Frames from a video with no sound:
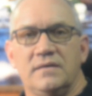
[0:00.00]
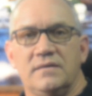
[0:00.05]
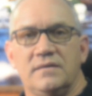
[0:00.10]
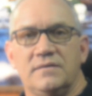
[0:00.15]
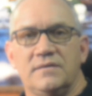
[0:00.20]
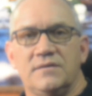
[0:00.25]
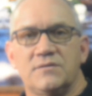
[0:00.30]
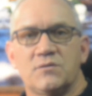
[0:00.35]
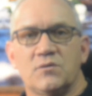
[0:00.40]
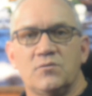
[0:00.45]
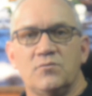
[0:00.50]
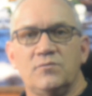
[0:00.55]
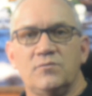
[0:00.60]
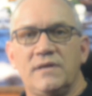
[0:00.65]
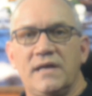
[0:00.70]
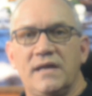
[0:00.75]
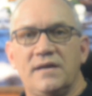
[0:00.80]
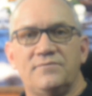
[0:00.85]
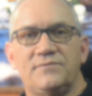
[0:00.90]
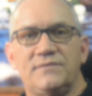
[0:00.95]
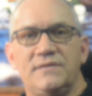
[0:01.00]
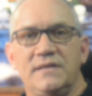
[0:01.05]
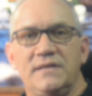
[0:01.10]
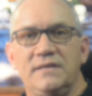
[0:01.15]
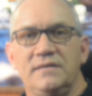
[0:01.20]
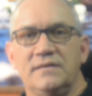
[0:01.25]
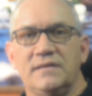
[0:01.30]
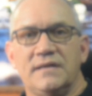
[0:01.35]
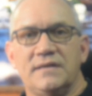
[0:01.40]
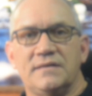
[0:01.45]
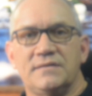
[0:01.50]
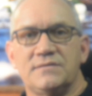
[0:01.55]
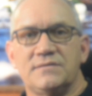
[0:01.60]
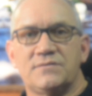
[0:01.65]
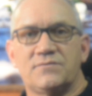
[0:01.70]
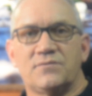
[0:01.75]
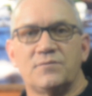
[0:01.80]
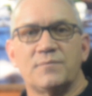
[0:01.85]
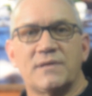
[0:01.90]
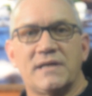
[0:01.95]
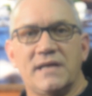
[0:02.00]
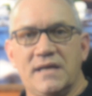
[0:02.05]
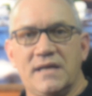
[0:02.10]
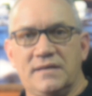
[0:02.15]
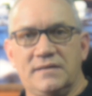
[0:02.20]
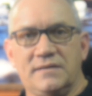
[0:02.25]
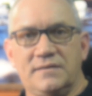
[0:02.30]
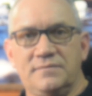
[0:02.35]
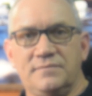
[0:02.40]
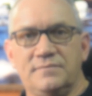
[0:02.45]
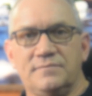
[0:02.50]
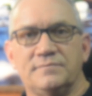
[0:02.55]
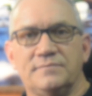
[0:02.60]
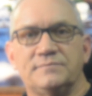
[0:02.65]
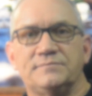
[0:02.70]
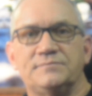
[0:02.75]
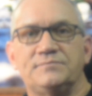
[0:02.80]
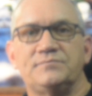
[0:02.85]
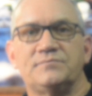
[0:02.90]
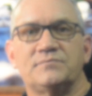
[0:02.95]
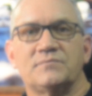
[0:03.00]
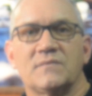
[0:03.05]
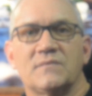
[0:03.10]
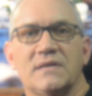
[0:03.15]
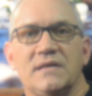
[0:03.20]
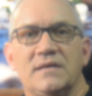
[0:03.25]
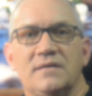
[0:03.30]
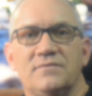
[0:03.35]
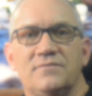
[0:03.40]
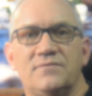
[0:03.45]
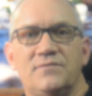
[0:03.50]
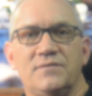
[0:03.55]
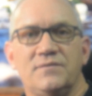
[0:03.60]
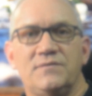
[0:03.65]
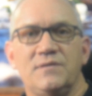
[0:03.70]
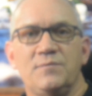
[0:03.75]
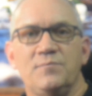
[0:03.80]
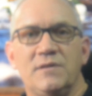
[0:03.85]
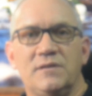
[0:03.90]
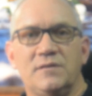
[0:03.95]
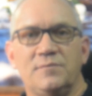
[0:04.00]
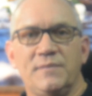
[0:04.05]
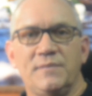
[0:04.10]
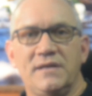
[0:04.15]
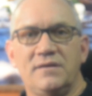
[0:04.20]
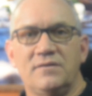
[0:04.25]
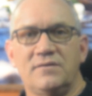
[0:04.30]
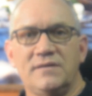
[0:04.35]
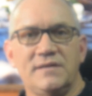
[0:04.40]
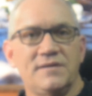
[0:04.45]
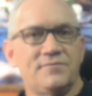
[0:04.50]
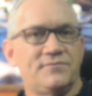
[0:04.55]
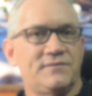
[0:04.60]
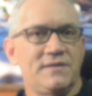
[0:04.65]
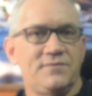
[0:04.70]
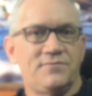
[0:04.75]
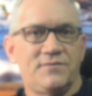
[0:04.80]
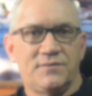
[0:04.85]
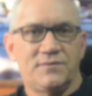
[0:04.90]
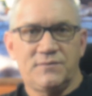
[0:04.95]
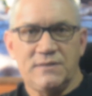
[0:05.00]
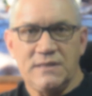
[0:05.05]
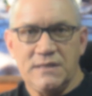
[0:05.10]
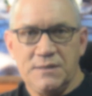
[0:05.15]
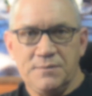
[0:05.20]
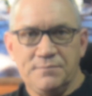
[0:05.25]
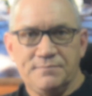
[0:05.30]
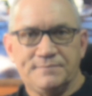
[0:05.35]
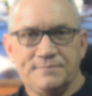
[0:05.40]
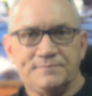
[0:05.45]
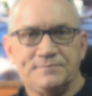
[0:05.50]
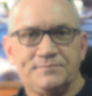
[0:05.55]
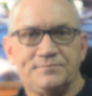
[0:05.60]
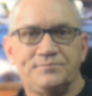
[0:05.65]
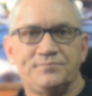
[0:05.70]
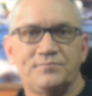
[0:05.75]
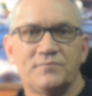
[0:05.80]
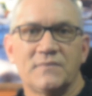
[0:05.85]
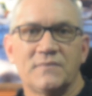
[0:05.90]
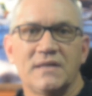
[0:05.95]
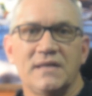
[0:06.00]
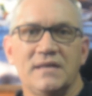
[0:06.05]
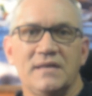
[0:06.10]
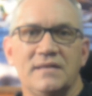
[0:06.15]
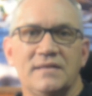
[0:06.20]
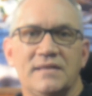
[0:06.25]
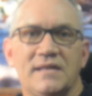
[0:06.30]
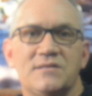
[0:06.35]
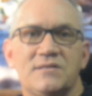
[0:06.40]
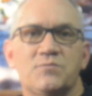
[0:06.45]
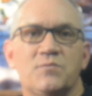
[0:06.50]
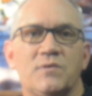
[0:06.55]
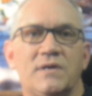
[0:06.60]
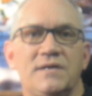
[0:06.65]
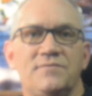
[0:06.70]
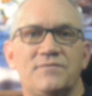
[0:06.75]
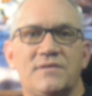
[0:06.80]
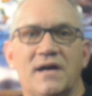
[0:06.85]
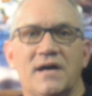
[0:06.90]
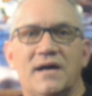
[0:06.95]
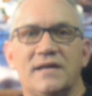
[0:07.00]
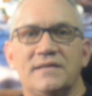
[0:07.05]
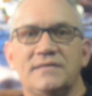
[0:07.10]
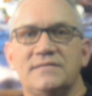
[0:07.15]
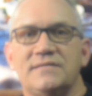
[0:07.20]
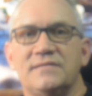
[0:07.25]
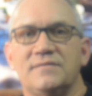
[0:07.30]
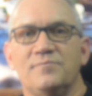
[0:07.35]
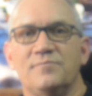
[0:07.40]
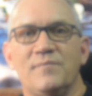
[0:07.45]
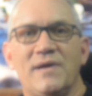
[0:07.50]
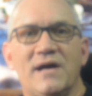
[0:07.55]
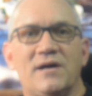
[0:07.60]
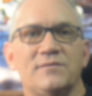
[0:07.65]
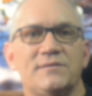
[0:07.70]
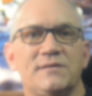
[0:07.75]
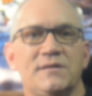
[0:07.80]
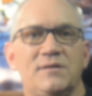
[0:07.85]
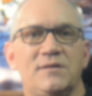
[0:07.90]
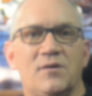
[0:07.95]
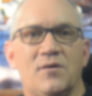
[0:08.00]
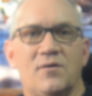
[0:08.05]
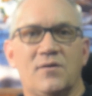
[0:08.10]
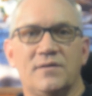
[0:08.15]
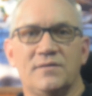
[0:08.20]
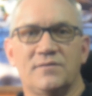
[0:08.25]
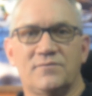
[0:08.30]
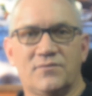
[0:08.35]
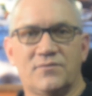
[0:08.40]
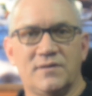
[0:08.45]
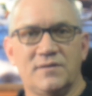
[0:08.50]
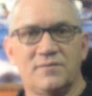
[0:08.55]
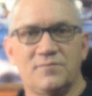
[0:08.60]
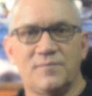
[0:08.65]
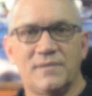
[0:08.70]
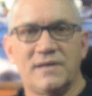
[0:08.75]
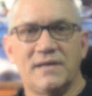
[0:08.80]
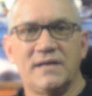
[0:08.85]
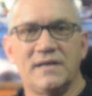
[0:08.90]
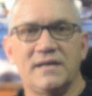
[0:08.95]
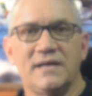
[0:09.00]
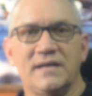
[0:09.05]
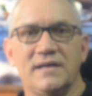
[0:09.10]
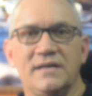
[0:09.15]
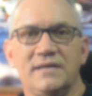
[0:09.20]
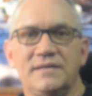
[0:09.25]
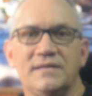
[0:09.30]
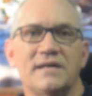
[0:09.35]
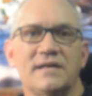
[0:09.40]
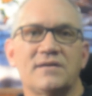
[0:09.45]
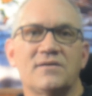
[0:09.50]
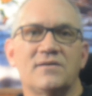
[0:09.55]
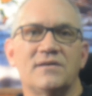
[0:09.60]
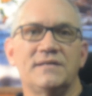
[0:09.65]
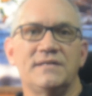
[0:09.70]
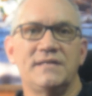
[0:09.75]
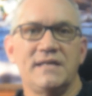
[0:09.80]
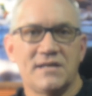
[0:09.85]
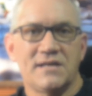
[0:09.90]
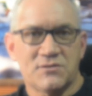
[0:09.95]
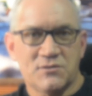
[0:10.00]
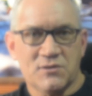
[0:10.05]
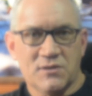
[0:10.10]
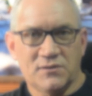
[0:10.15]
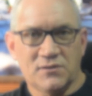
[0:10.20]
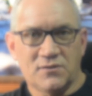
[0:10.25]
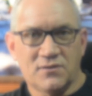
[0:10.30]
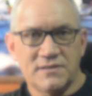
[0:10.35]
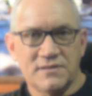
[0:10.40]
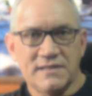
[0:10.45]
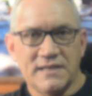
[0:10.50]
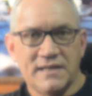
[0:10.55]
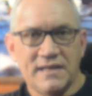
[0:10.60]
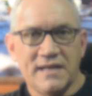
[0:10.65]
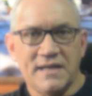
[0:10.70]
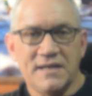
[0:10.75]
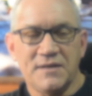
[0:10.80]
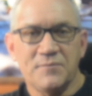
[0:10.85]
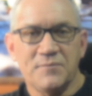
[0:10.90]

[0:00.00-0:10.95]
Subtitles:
this old FD lens from Canon, 50mm nifty 50. That's what I've got mounted on the front of my Nikon DSLR today.